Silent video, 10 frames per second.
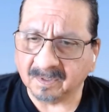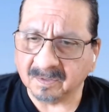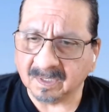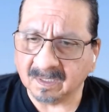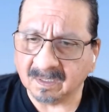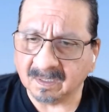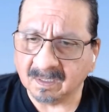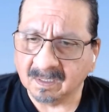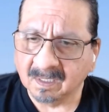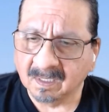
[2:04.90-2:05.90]
for
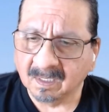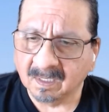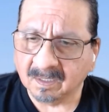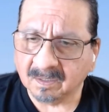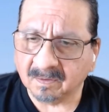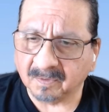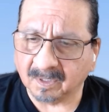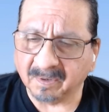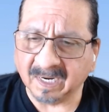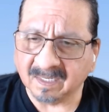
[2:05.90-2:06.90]
using
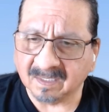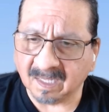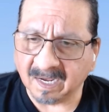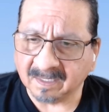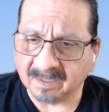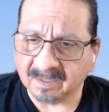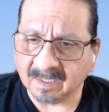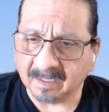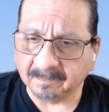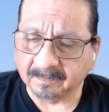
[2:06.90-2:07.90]
for creating slides and
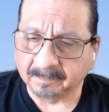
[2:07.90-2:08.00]
stuff.